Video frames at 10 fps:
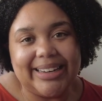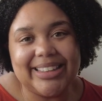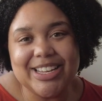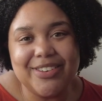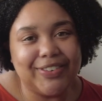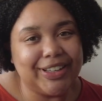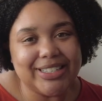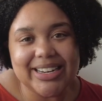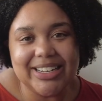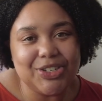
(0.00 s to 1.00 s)
Thank you for
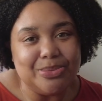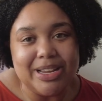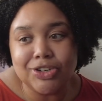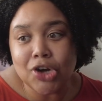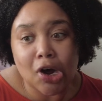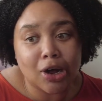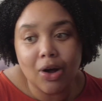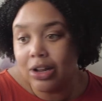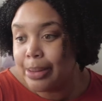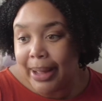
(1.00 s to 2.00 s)
listening to me talk
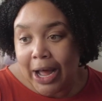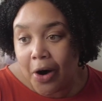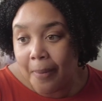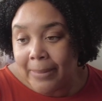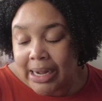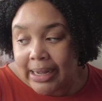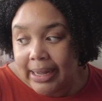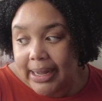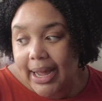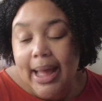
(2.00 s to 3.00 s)
all about
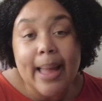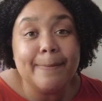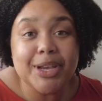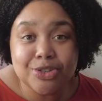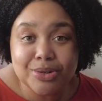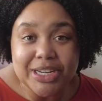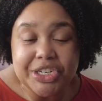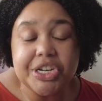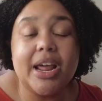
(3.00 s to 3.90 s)
my peds rotation.